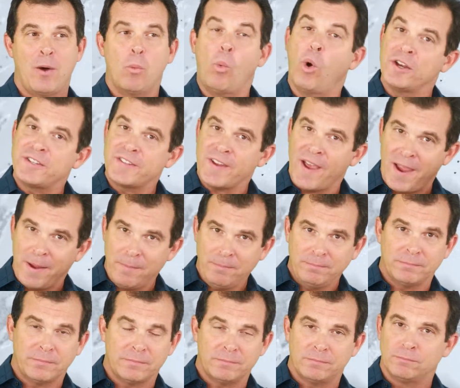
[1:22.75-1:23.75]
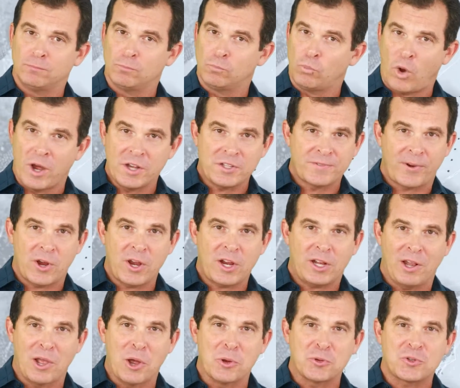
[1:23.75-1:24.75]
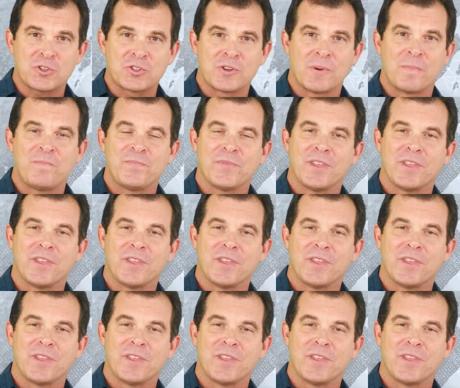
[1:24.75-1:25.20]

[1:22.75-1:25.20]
One time was very close,